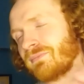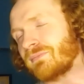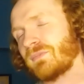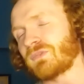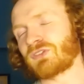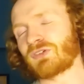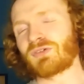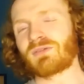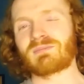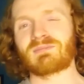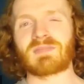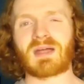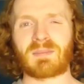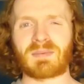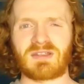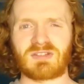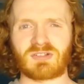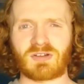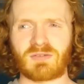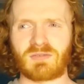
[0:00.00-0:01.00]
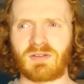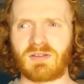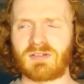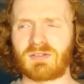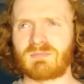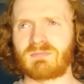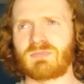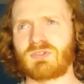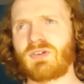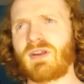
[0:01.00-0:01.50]
So that may sound really
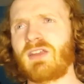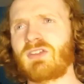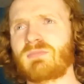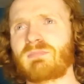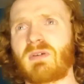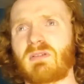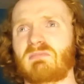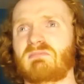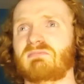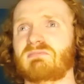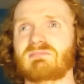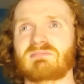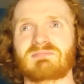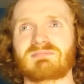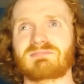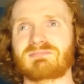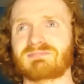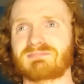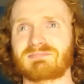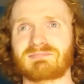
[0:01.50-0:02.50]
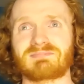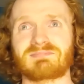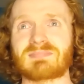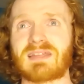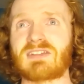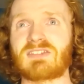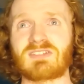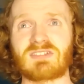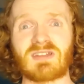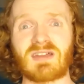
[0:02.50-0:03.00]
strange, but
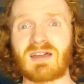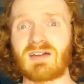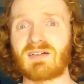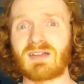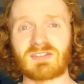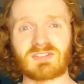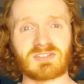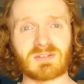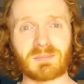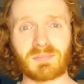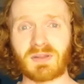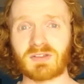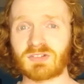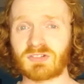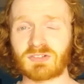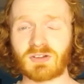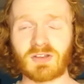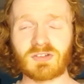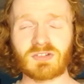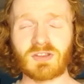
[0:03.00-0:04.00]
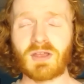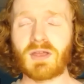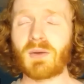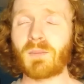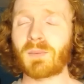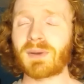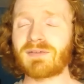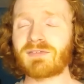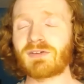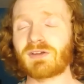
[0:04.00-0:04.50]
it's as simple as it sounds.
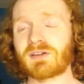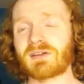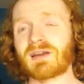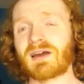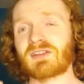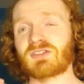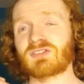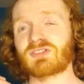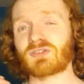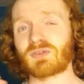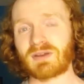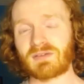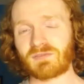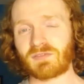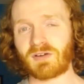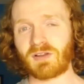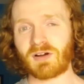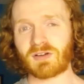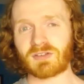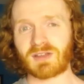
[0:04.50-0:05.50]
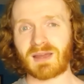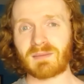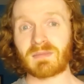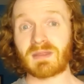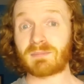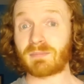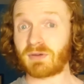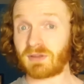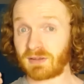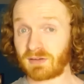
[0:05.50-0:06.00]
Whenever you're looking at a screen for a long time,
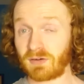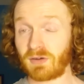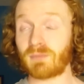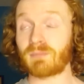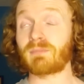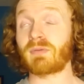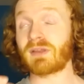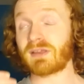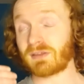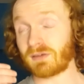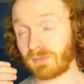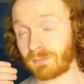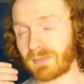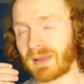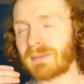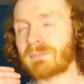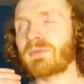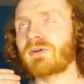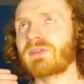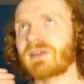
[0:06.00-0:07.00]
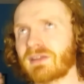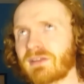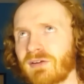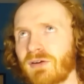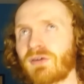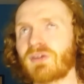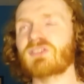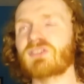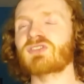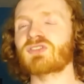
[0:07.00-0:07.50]
in particular
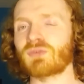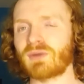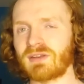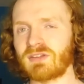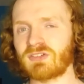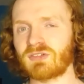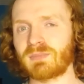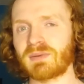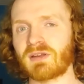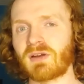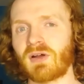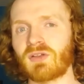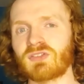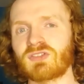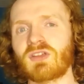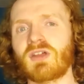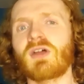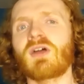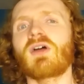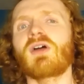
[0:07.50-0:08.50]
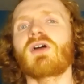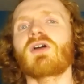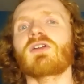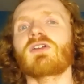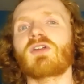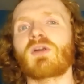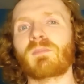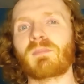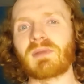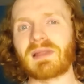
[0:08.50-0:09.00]
screens, because
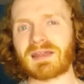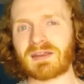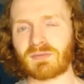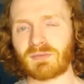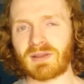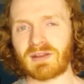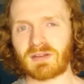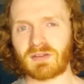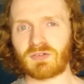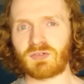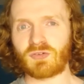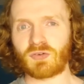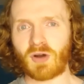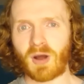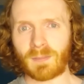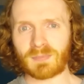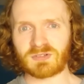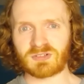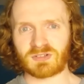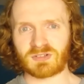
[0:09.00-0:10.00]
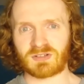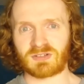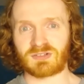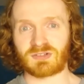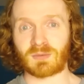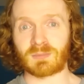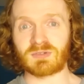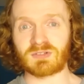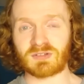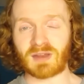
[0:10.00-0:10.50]
your blink rate drops
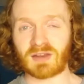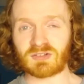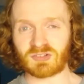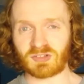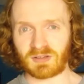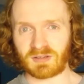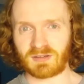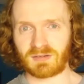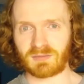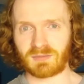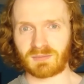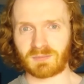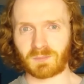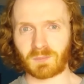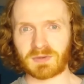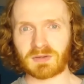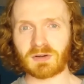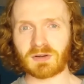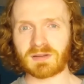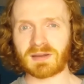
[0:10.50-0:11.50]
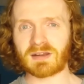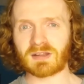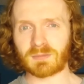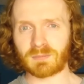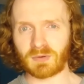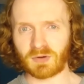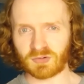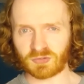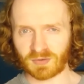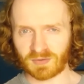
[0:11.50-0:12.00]
substantially. When you're looking at a
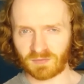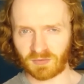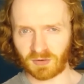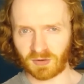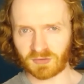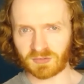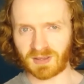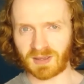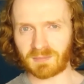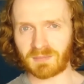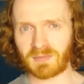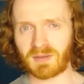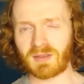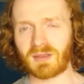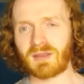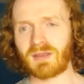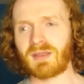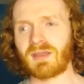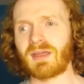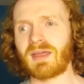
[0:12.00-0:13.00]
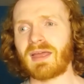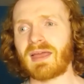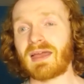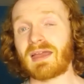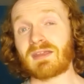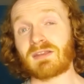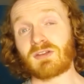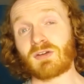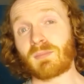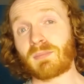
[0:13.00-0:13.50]
computer screen for a long time,
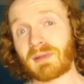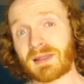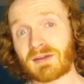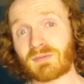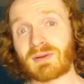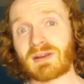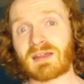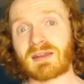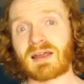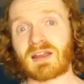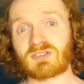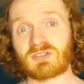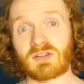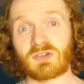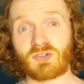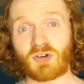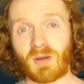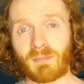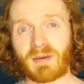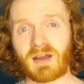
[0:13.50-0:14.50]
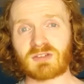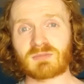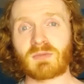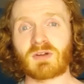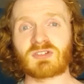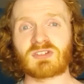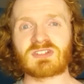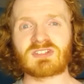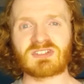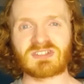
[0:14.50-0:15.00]
your blink rate can actually drop by as
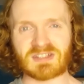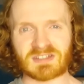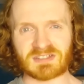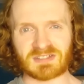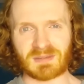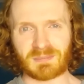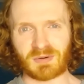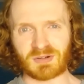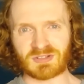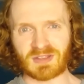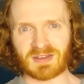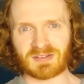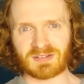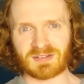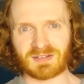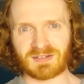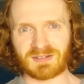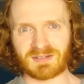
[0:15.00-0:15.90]
much as 60%.